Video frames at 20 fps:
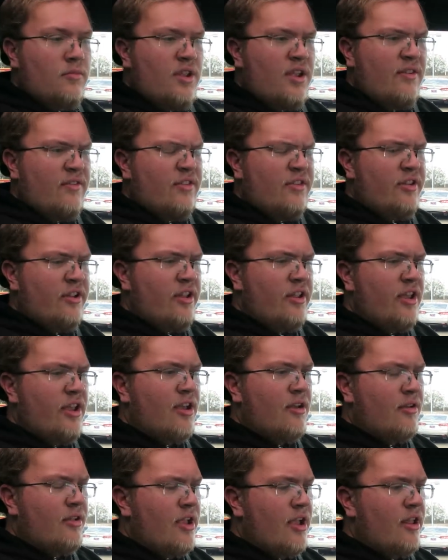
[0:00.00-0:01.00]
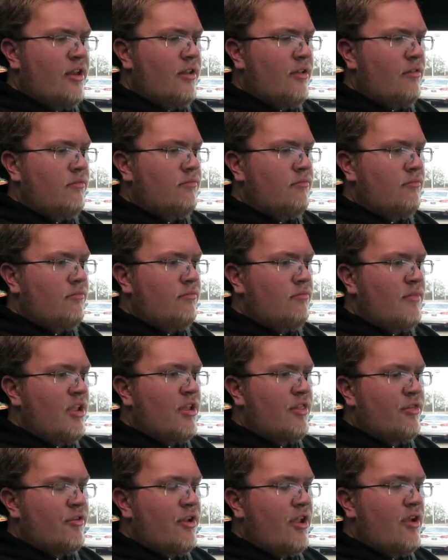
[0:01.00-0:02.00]
Give or take, yeah, I've got,
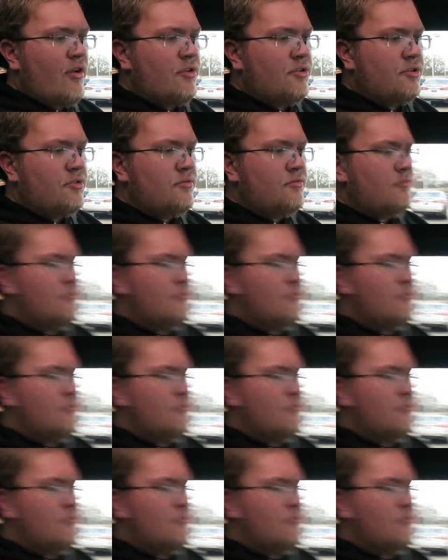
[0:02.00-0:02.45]
3 hours.